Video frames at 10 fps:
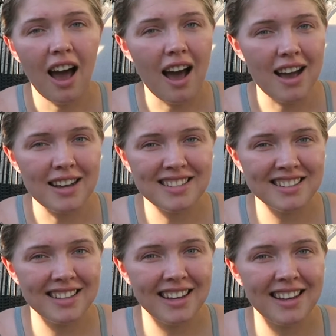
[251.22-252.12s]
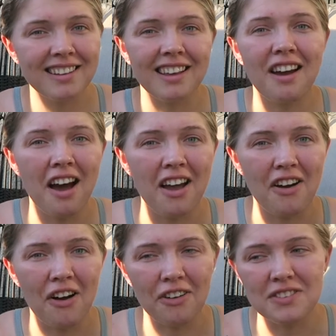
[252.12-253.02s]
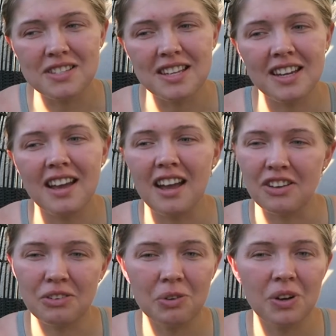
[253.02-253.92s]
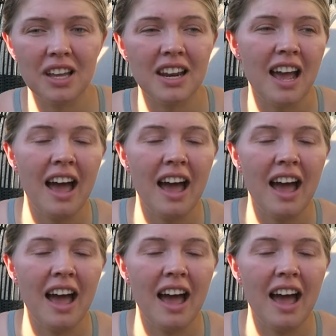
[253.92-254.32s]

I did that. Like I harvested it, I grew it,